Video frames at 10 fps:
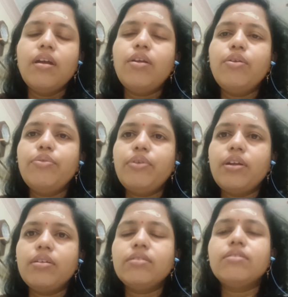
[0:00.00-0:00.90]
Hello
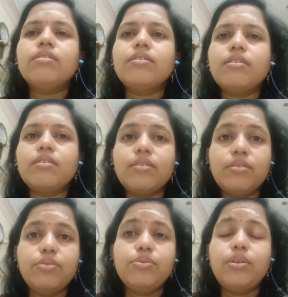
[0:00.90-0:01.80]
friends,
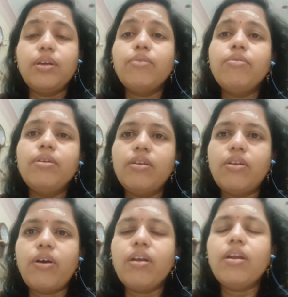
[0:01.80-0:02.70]
today we'll
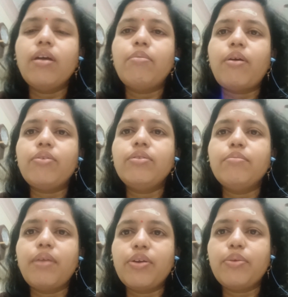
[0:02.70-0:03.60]
learn about
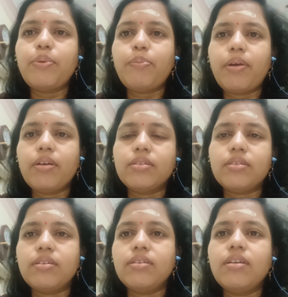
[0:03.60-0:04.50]

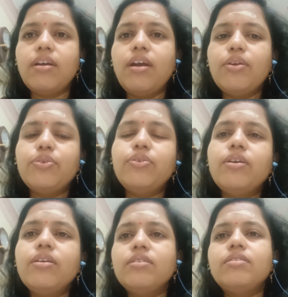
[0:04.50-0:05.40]
micropropagation.
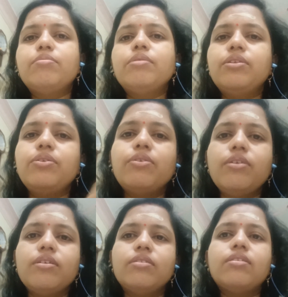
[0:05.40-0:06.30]
Today this video
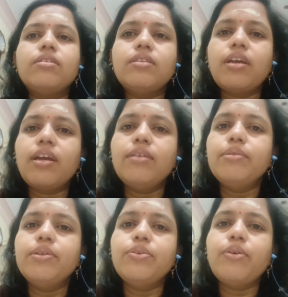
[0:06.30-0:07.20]
is the second
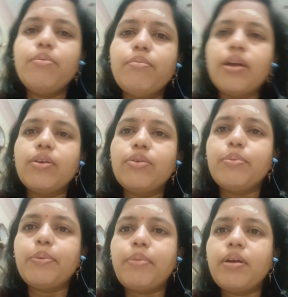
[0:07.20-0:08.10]
video of
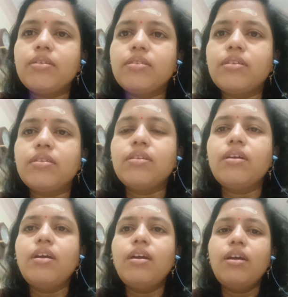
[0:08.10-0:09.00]
micropropagation.
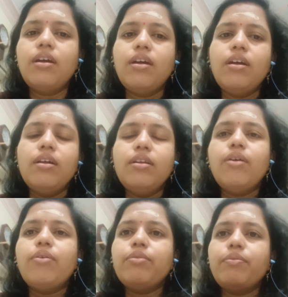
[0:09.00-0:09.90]

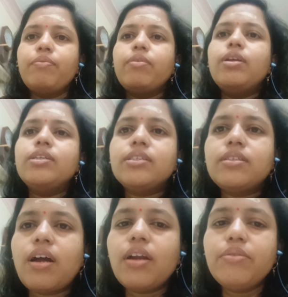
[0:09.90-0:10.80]
Now let's
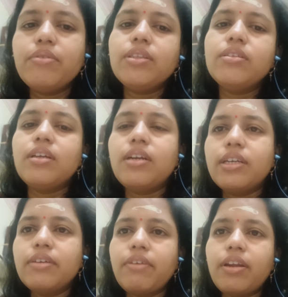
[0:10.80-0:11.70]
start with
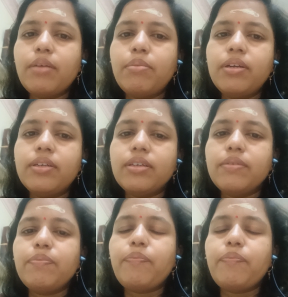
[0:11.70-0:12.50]
genetic variability.